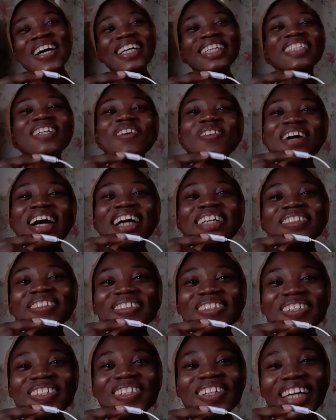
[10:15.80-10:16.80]
Oh, I
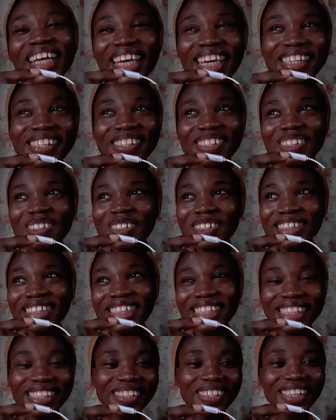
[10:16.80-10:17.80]
do. Okay, so
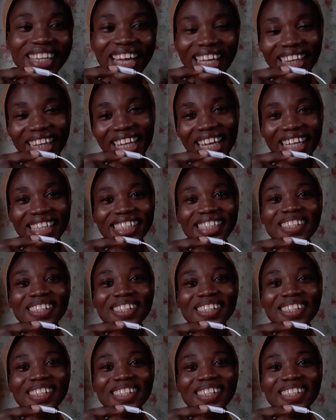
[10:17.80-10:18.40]
like that.